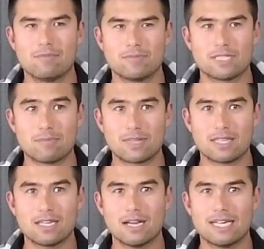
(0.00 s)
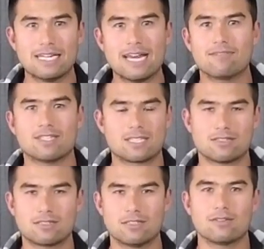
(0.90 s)
something that I didn't have the
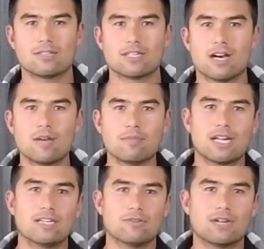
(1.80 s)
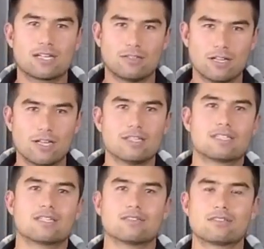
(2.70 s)
skills to do at the time, but I knew I could learn the
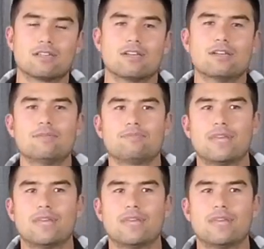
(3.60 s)
skills to do.